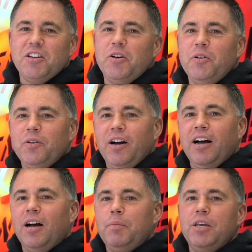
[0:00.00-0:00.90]
So
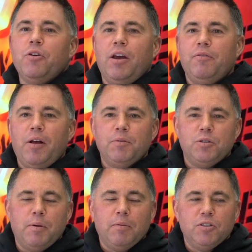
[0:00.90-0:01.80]
being creative
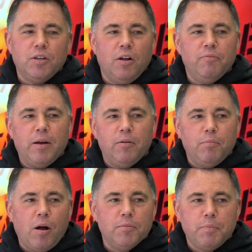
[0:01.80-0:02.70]
helps you to be able to solve
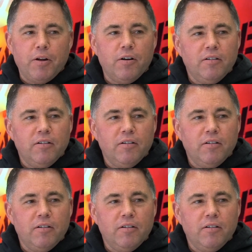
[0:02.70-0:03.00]
problems